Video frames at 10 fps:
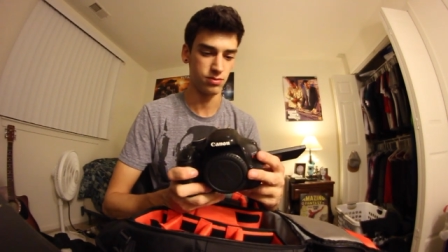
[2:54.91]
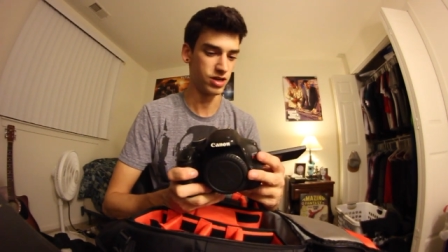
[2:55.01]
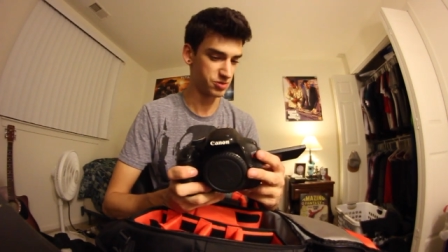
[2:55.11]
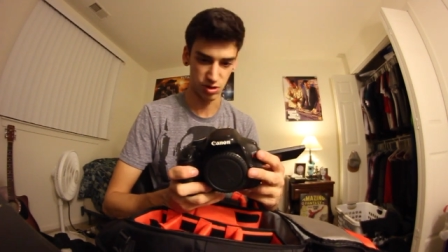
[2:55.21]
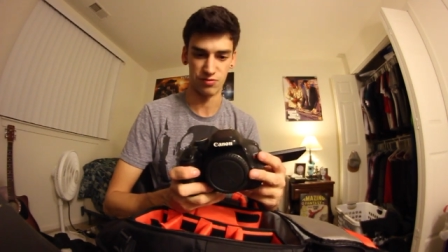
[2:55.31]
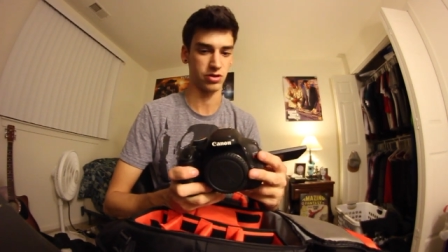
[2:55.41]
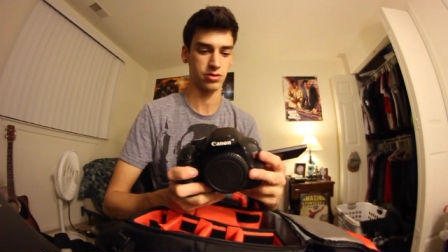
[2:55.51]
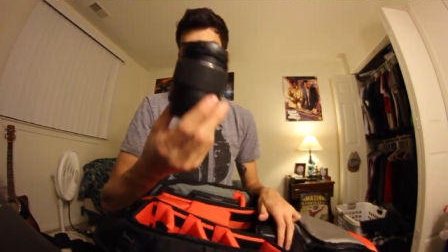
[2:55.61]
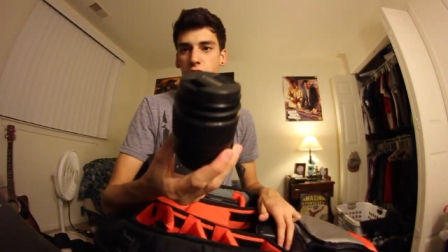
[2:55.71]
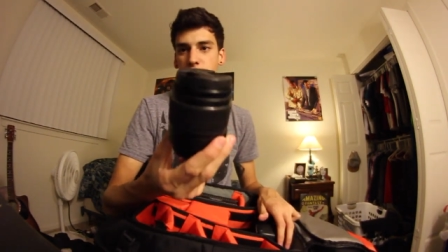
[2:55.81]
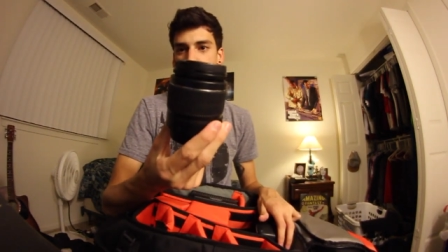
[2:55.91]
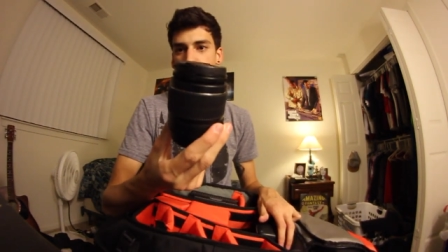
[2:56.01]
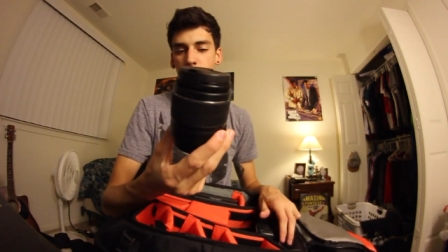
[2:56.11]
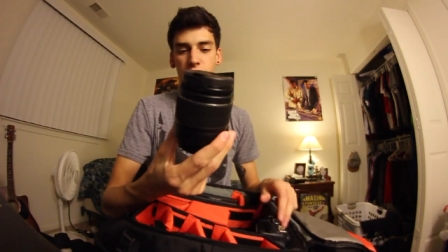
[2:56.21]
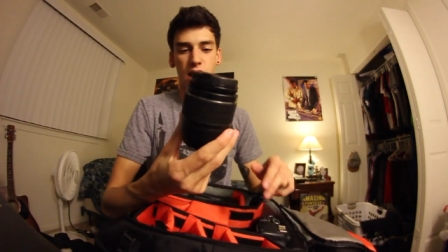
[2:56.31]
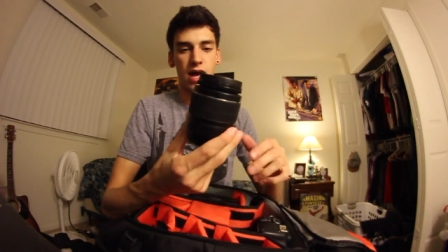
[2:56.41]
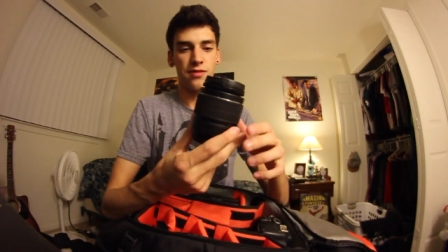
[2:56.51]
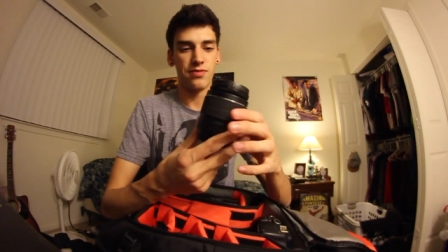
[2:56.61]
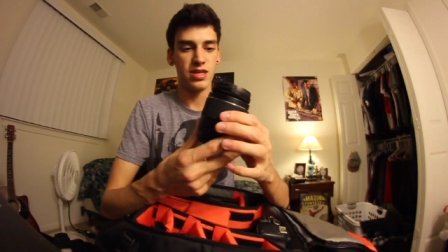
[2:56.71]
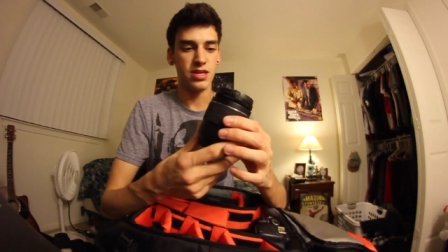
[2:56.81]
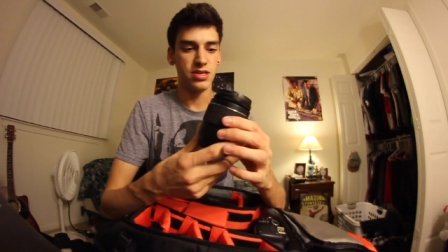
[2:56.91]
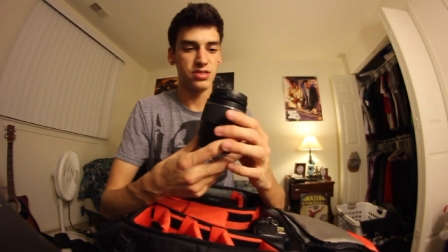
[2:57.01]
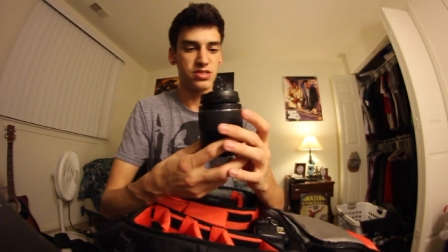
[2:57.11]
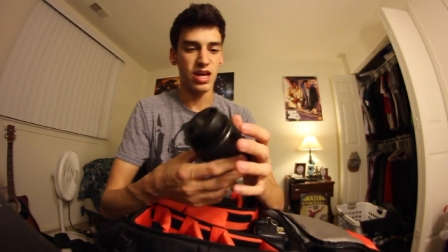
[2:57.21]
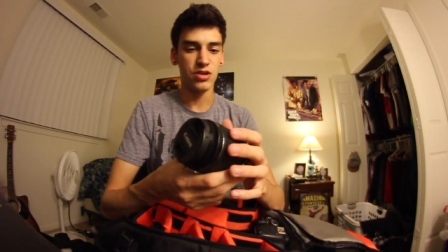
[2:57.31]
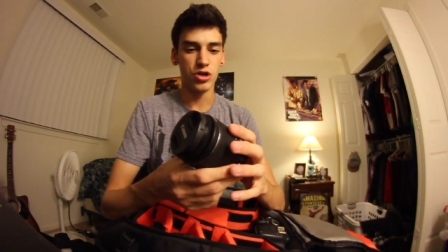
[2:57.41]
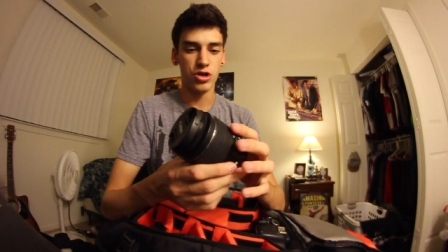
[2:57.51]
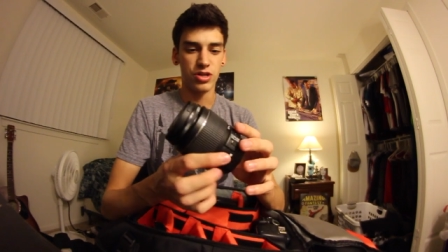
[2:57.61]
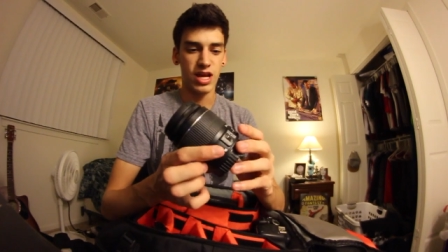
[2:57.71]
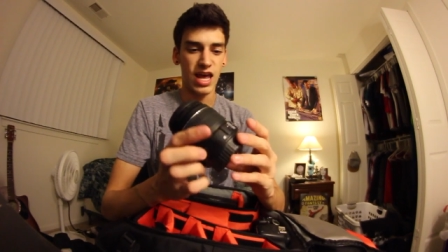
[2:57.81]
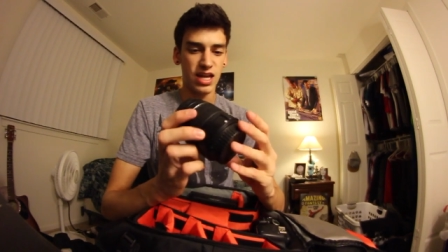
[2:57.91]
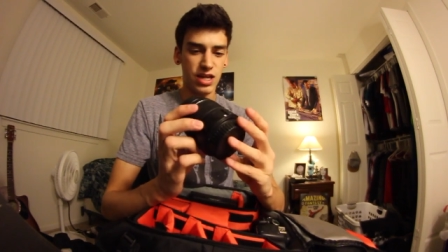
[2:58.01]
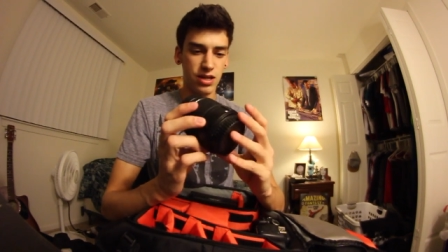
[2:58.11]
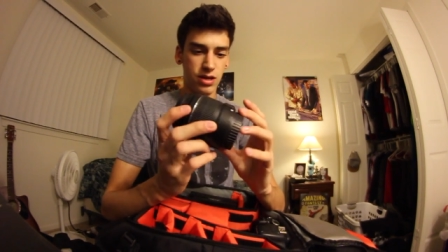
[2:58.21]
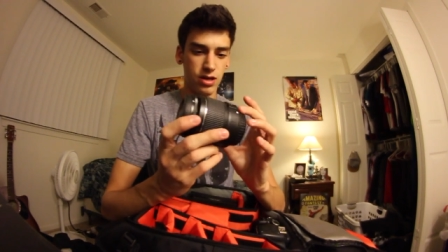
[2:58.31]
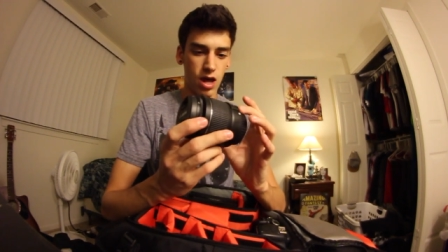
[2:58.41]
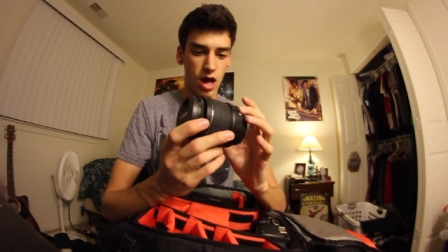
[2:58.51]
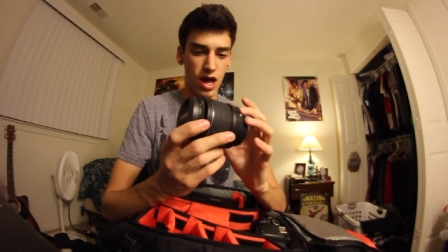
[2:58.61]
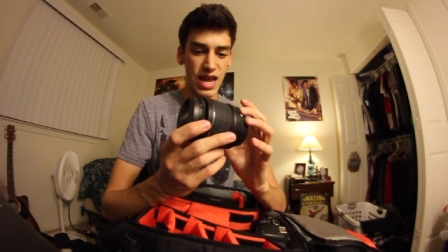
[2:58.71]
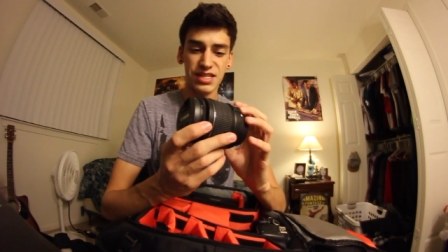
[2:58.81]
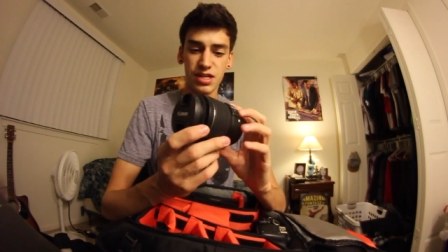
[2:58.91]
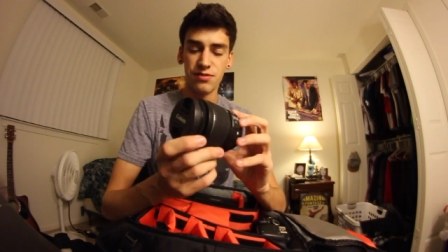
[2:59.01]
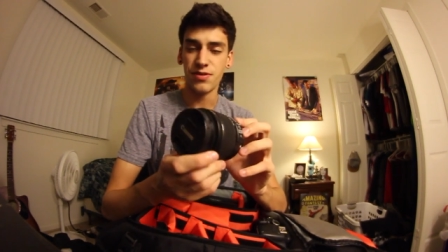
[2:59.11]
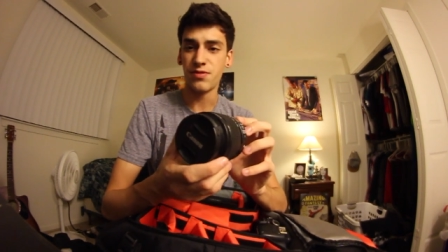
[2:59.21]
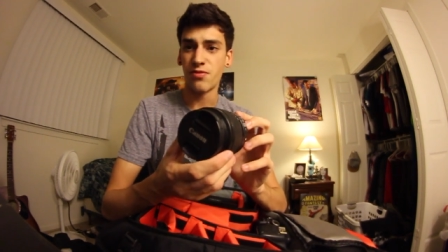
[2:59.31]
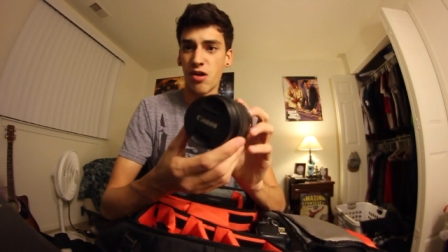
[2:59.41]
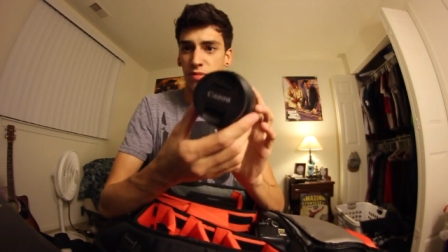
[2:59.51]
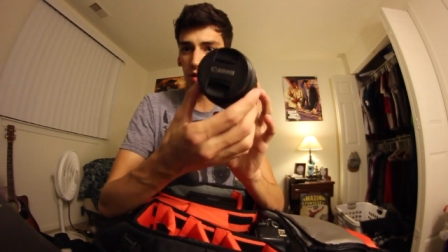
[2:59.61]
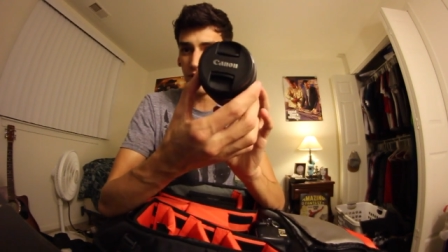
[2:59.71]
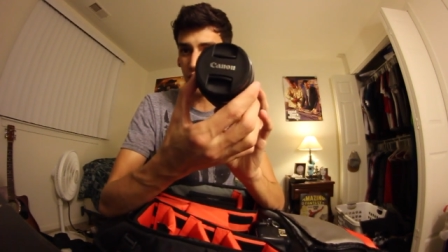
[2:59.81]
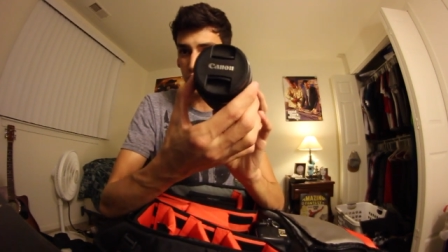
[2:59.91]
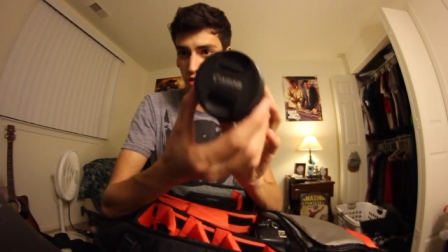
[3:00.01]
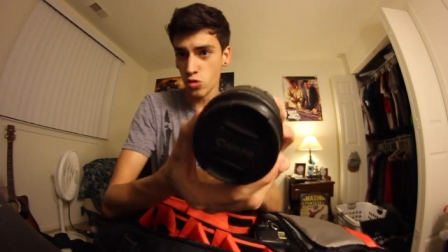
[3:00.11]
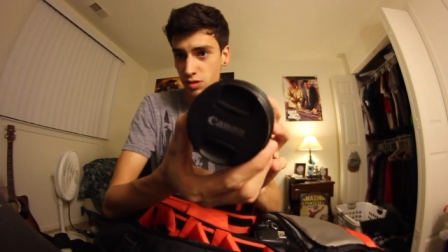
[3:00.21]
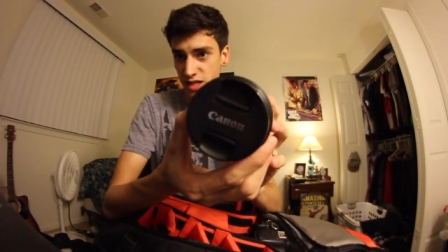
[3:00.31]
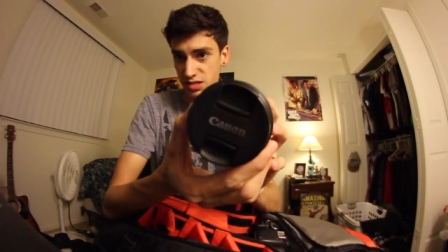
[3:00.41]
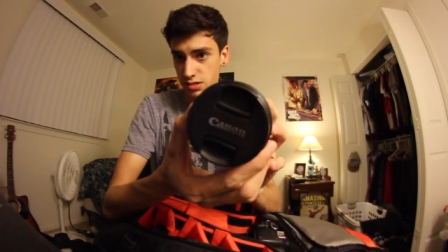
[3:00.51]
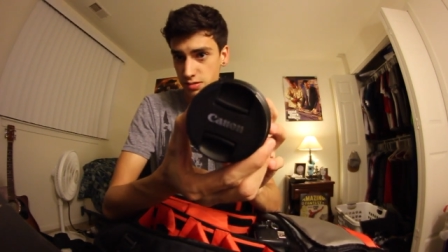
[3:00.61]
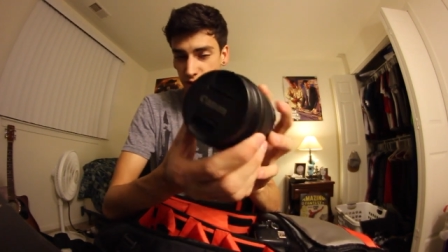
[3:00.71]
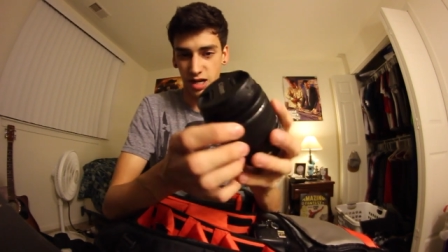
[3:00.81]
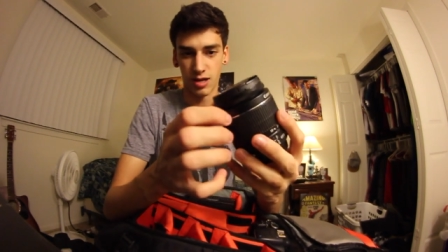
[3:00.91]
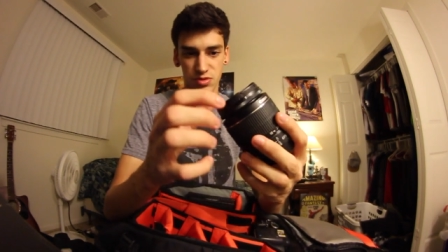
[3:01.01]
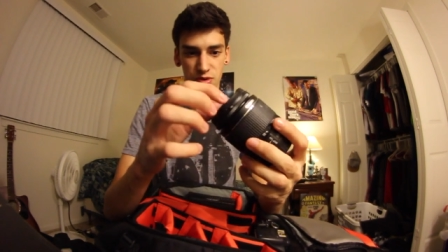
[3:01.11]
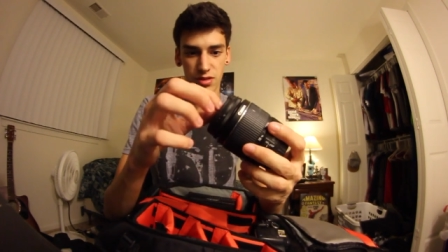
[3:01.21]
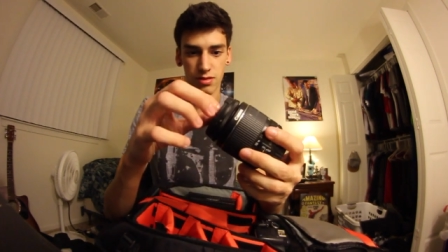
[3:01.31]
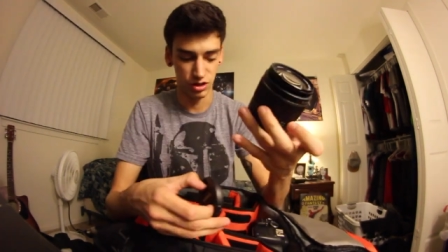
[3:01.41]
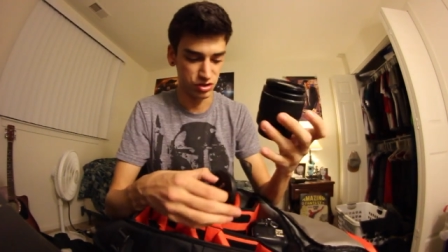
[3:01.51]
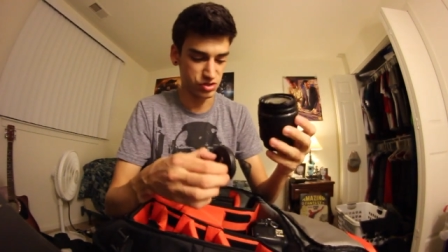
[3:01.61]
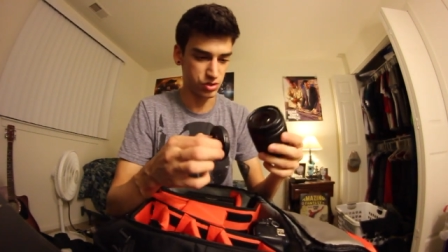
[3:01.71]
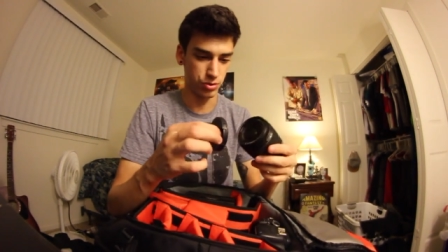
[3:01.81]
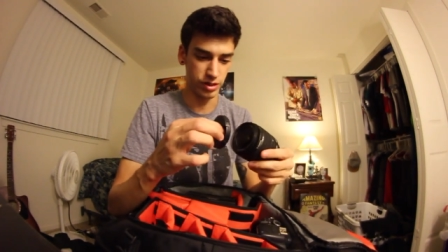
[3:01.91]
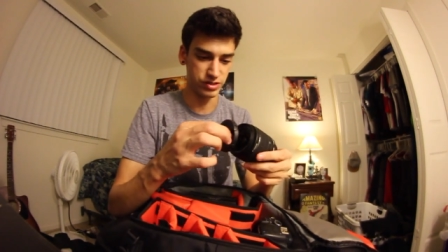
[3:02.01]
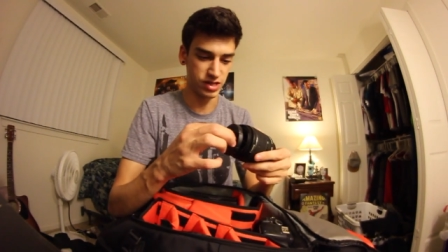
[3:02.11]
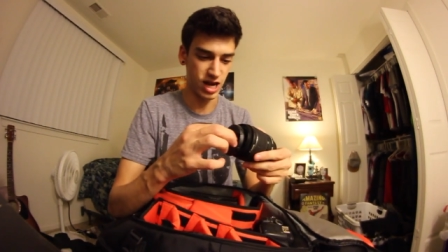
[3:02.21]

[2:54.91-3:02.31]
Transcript: It is perfect. Right here, I have the standard Canon 18-55mm zoom lens that it comes with. And you just screw it into the